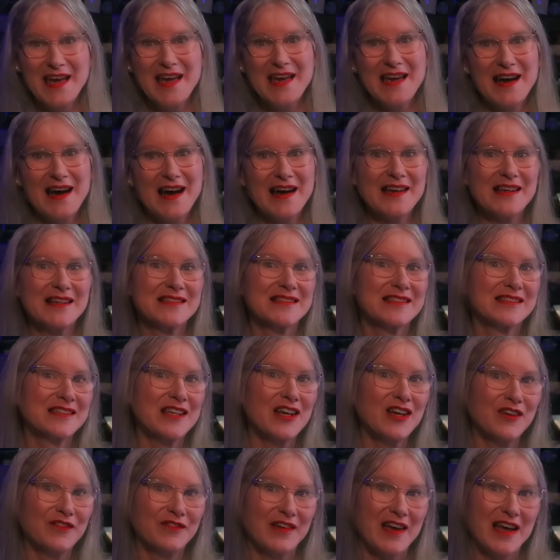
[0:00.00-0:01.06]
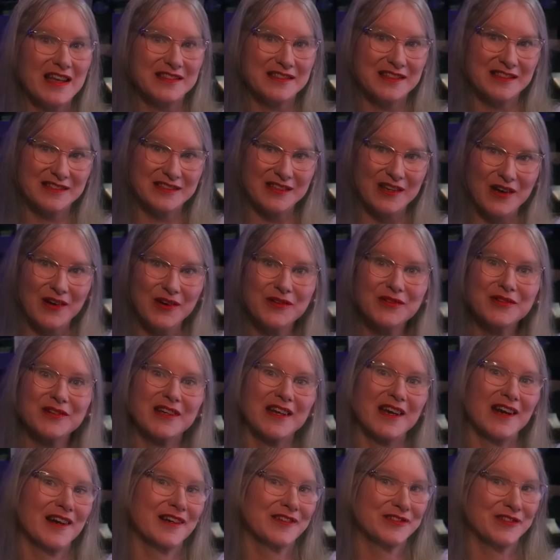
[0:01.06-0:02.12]
AI itself has its own
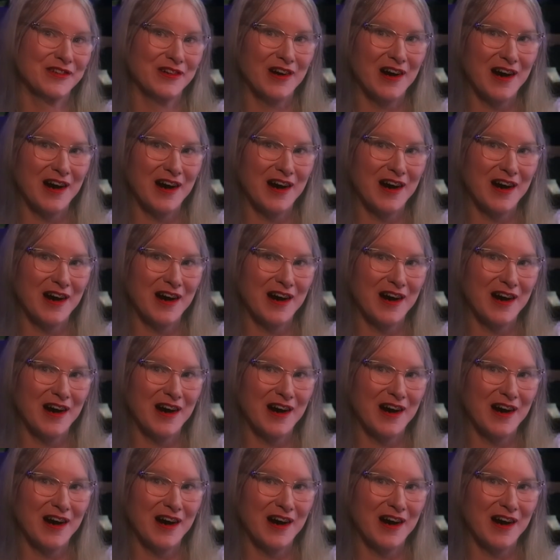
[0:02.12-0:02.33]
character